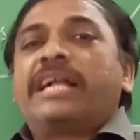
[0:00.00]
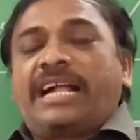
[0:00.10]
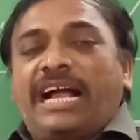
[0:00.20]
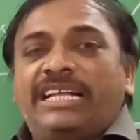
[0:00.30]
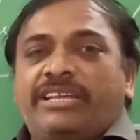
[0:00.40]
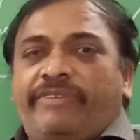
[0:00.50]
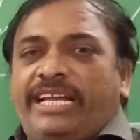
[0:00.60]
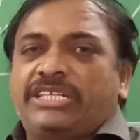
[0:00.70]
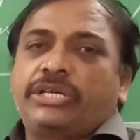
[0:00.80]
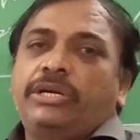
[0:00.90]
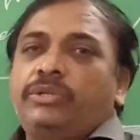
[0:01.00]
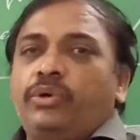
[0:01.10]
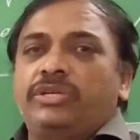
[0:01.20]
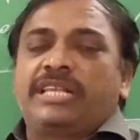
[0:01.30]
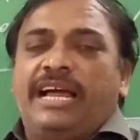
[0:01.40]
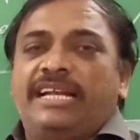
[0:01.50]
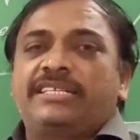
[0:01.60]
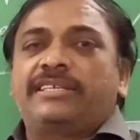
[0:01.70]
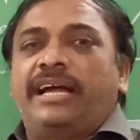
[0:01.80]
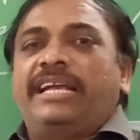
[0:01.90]
cultivate those
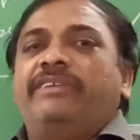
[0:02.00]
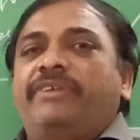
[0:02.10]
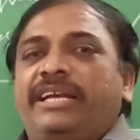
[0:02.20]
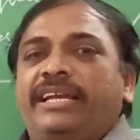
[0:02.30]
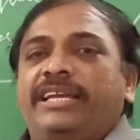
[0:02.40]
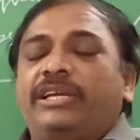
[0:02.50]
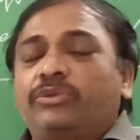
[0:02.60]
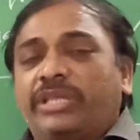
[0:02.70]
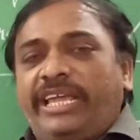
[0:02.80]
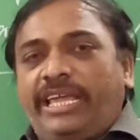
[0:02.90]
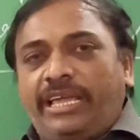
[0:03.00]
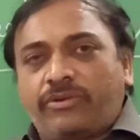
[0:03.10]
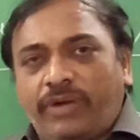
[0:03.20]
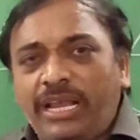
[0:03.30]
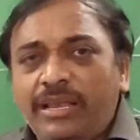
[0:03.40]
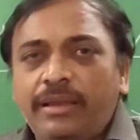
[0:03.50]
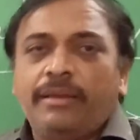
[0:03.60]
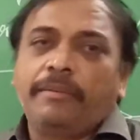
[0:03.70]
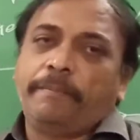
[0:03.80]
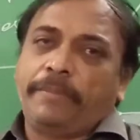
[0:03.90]
lands. I divided it into 3 equal
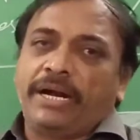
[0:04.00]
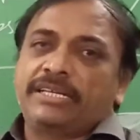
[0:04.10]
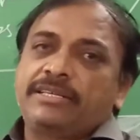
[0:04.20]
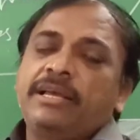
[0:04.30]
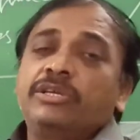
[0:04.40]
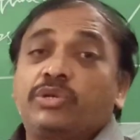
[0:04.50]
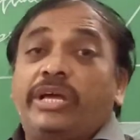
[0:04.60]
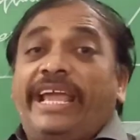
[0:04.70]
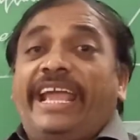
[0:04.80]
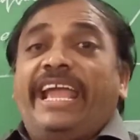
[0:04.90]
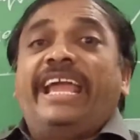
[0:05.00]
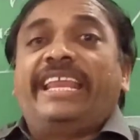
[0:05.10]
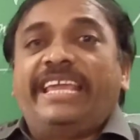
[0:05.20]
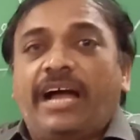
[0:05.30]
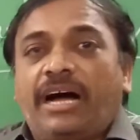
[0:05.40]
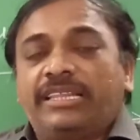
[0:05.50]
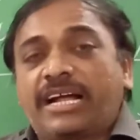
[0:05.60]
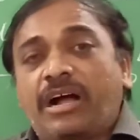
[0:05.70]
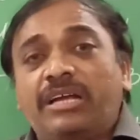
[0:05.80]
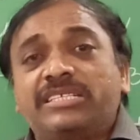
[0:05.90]
parts. So area, the
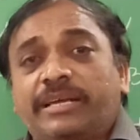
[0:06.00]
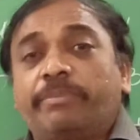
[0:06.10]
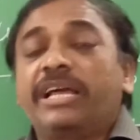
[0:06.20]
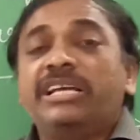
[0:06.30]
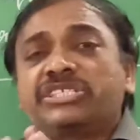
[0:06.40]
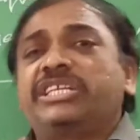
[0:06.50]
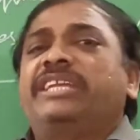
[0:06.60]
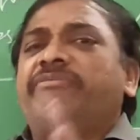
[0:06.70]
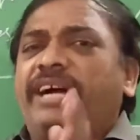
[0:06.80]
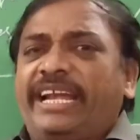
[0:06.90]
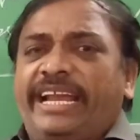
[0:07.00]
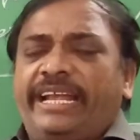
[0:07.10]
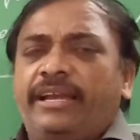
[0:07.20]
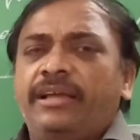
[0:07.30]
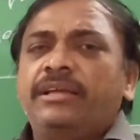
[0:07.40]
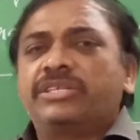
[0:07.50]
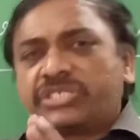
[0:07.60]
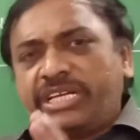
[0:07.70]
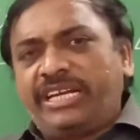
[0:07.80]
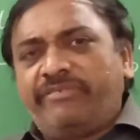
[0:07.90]
concept, she divided
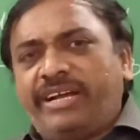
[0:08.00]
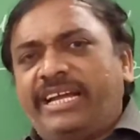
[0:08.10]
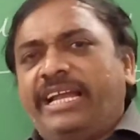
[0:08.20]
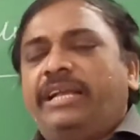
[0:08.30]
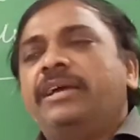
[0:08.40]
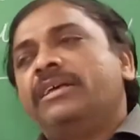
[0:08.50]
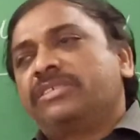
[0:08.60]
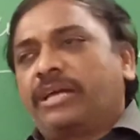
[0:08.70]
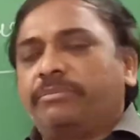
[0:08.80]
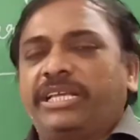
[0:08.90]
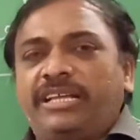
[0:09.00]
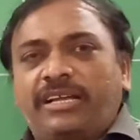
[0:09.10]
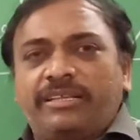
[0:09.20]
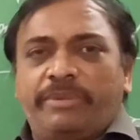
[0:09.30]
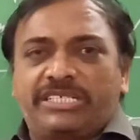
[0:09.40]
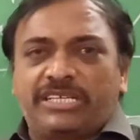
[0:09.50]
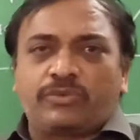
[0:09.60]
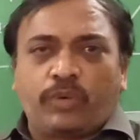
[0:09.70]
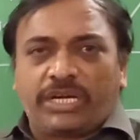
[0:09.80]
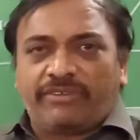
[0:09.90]
something are the
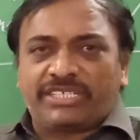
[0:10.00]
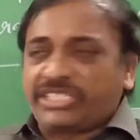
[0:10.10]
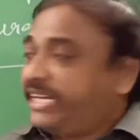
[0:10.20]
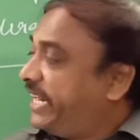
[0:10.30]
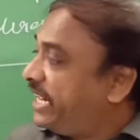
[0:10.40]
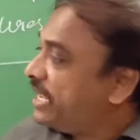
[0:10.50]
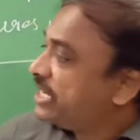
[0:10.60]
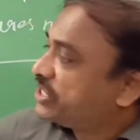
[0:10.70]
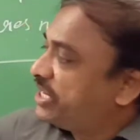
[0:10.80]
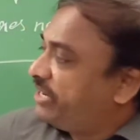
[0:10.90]
measures, whatever she did, she